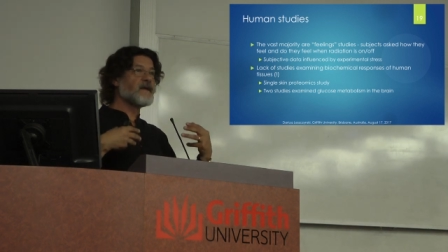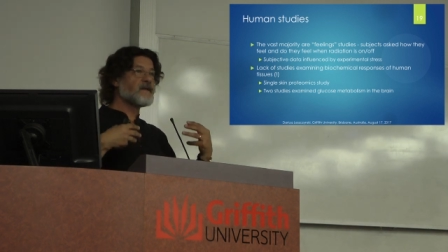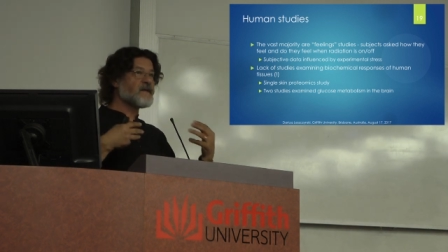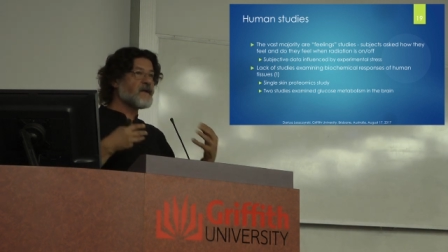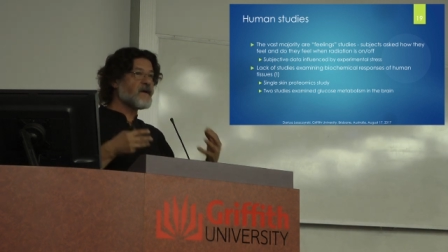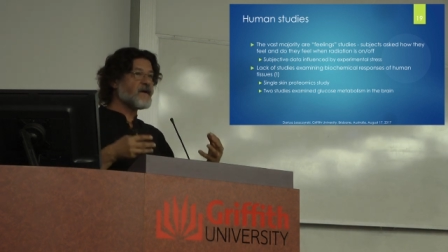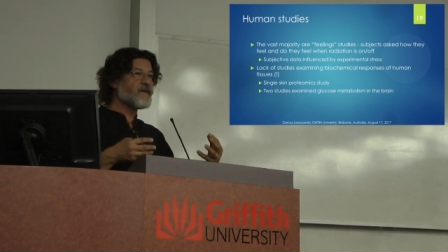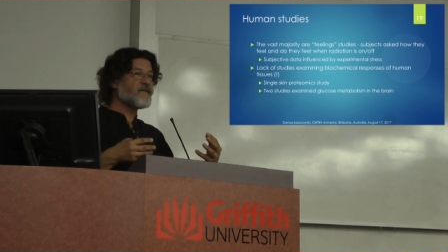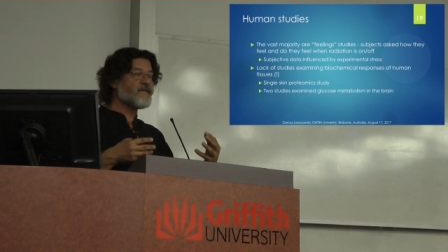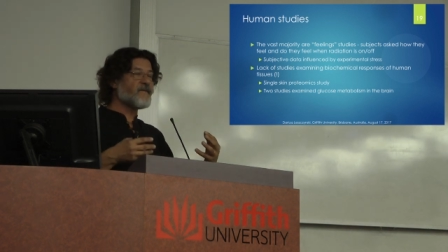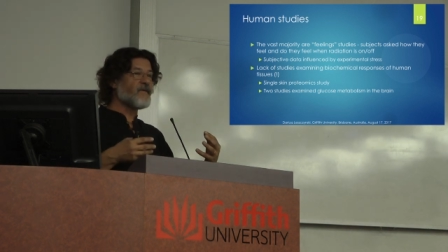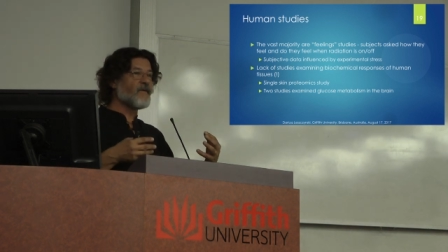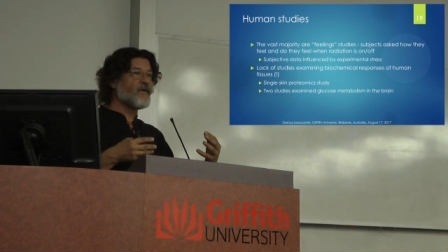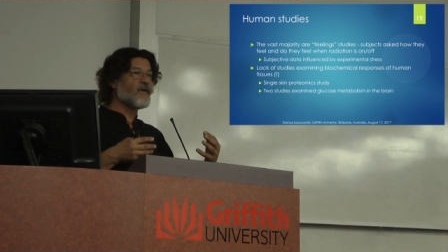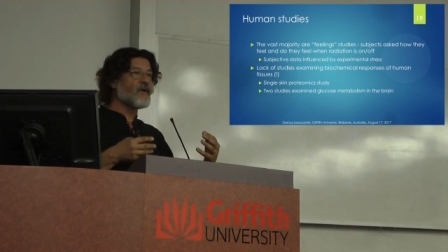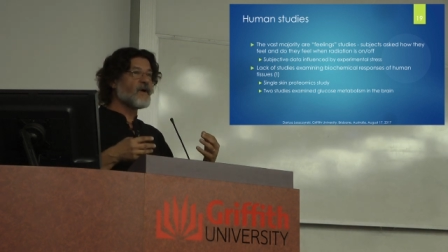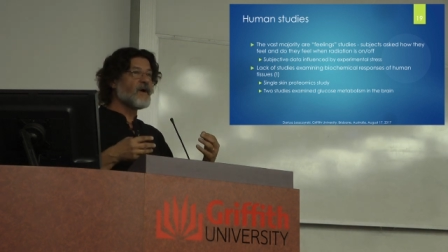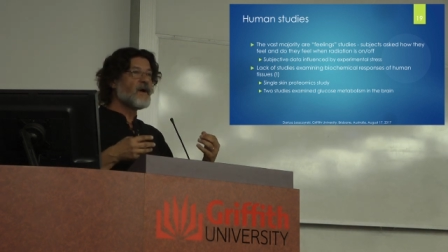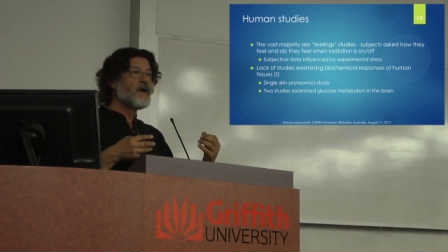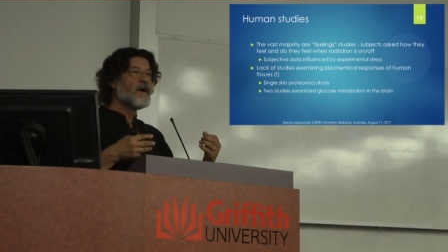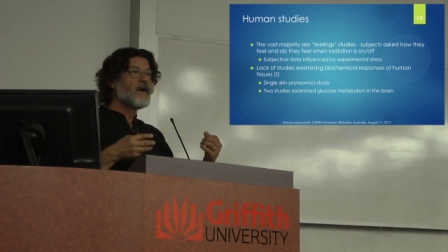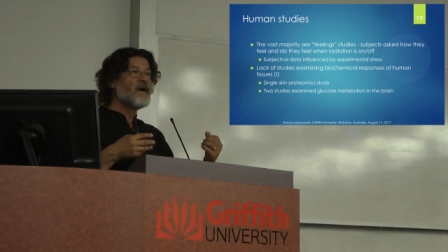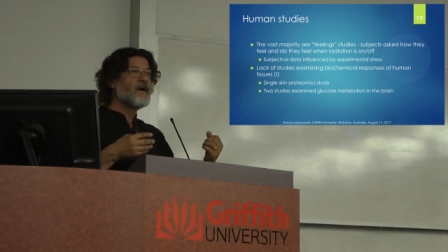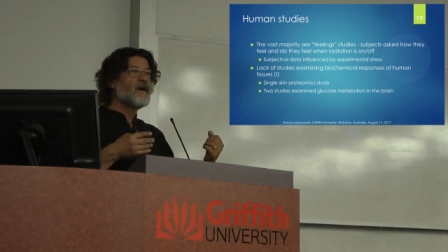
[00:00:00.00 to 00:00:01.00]
and
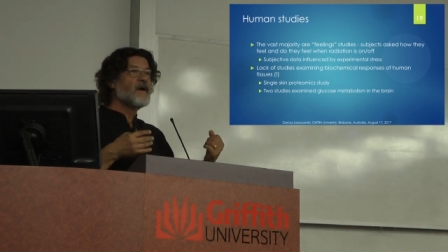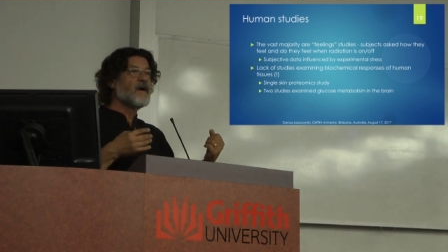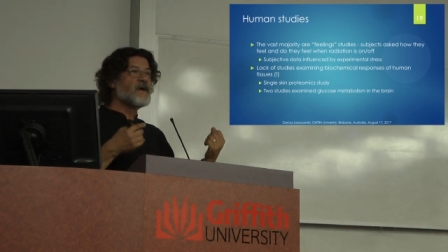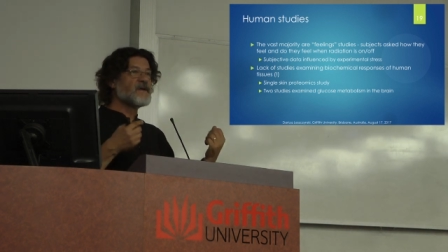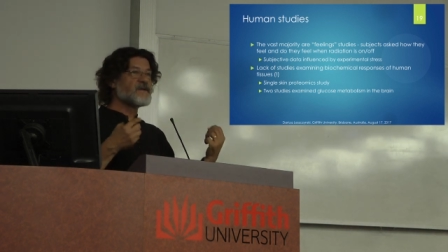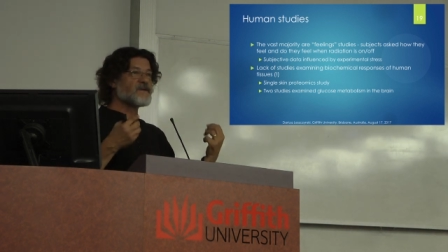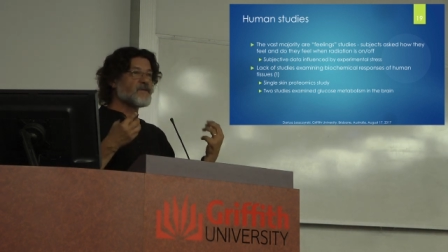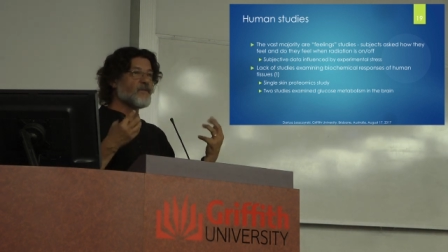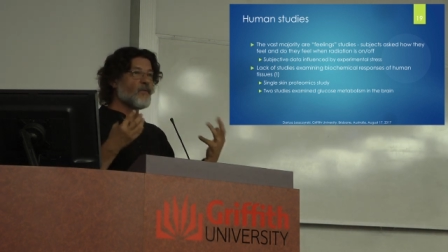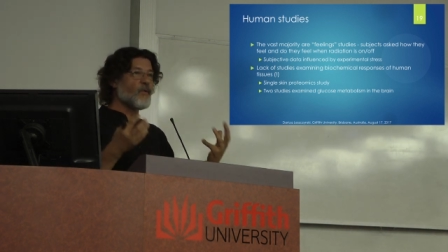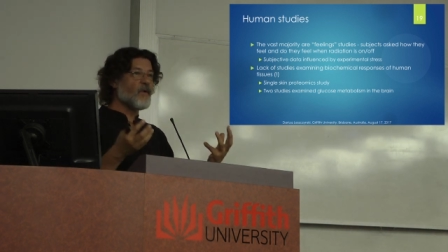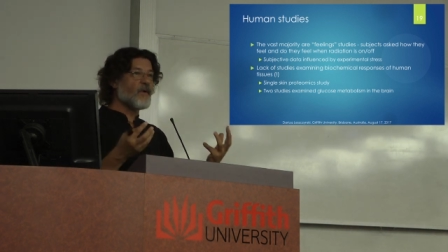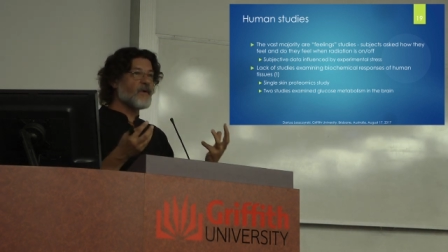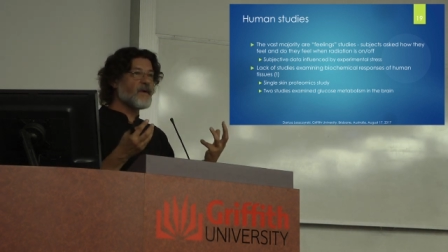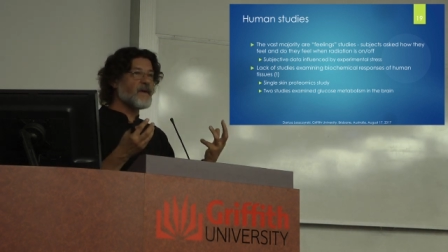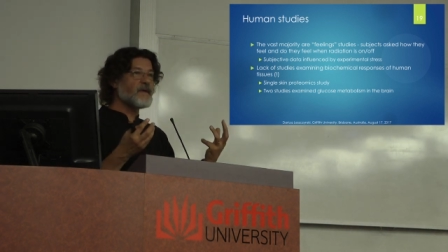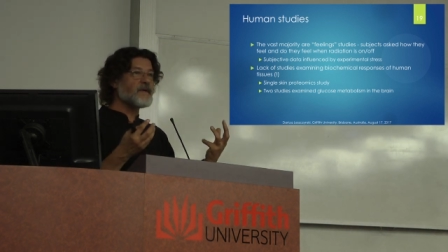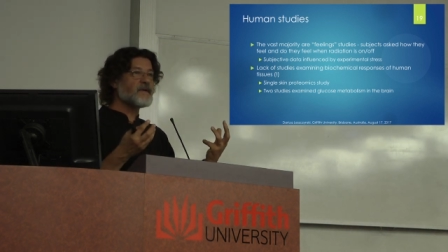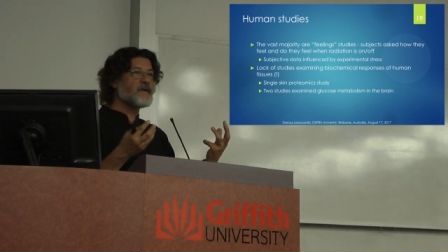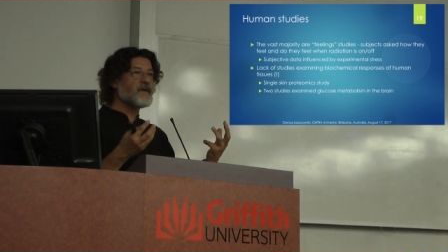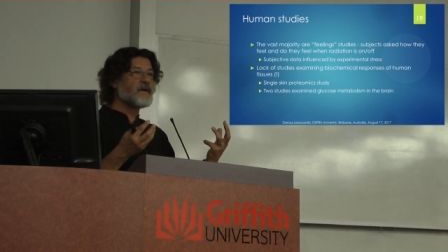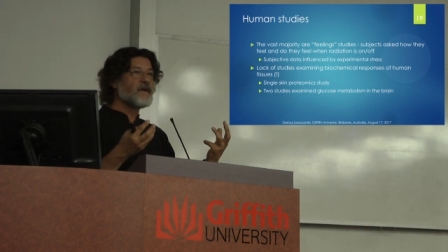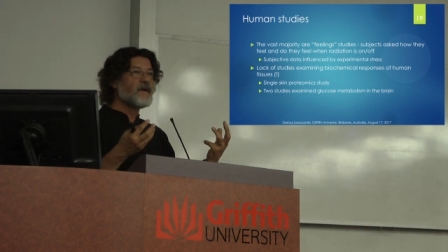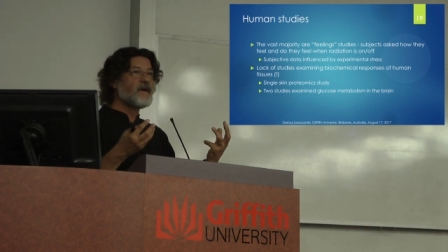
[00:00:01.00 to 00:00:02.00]
therefore is
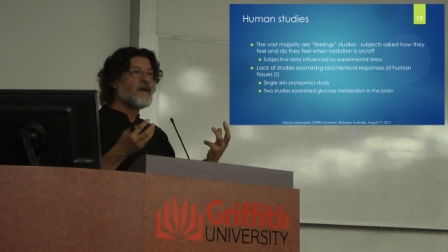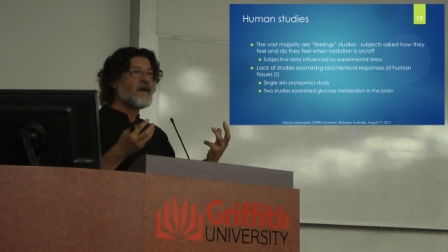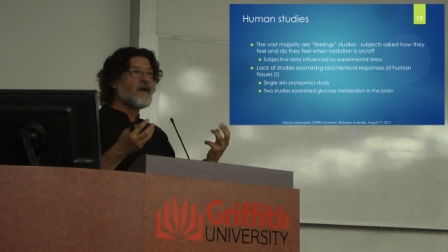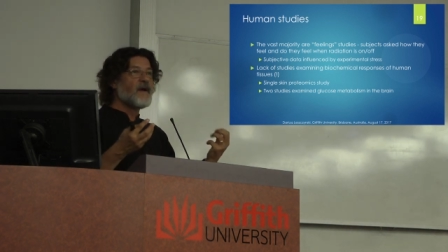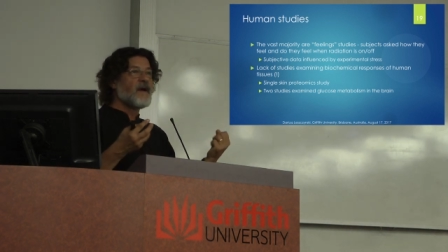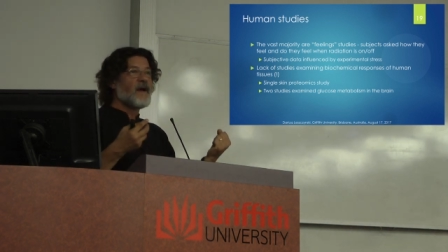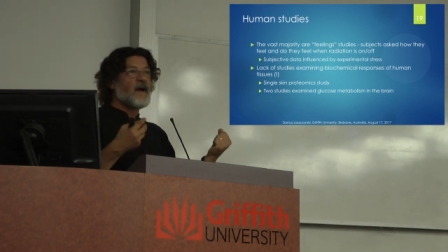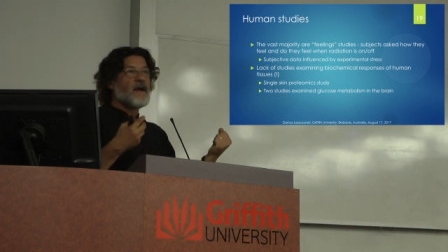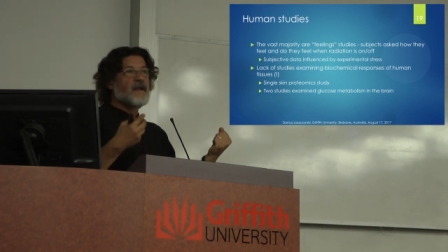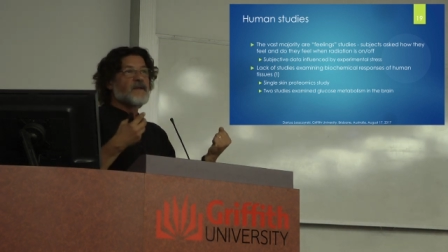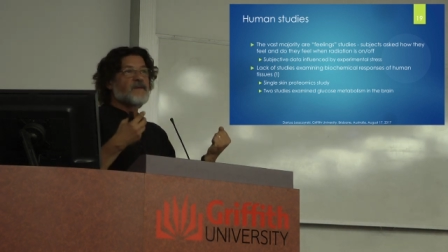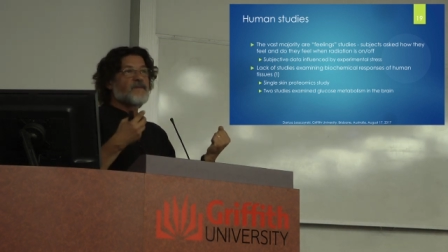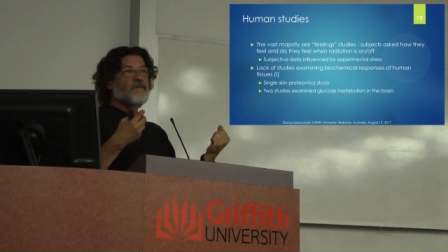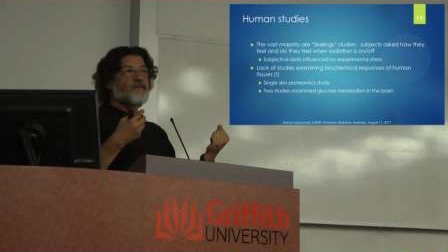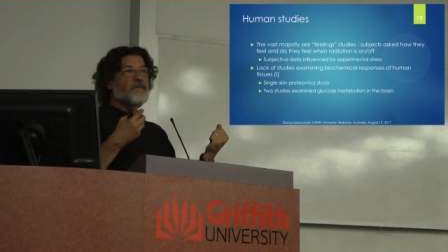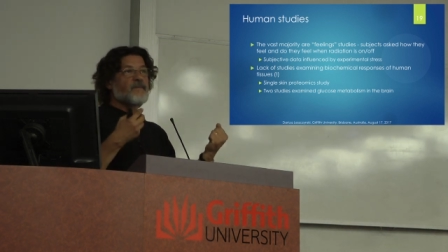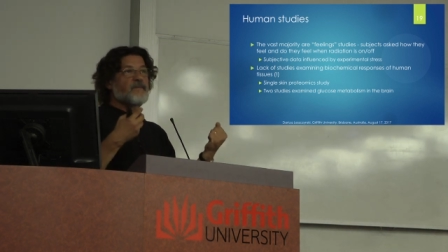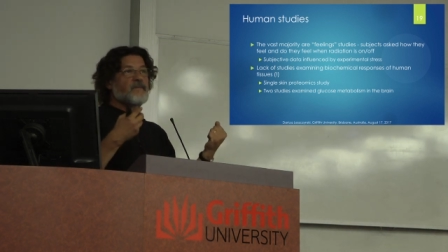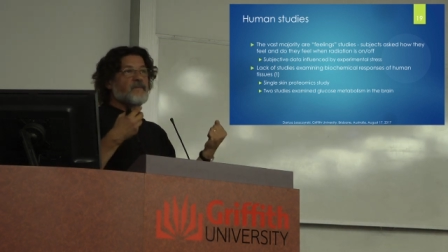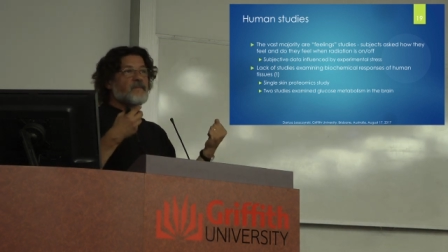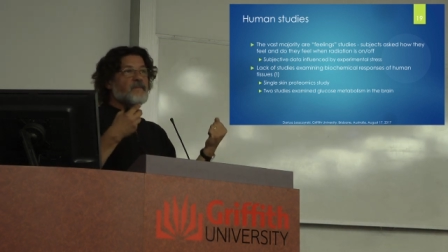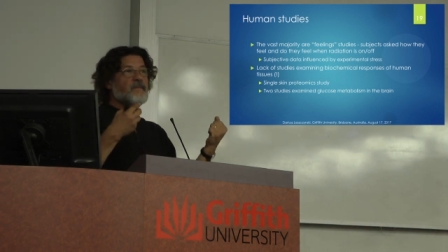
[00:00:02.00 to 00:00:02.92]
worried and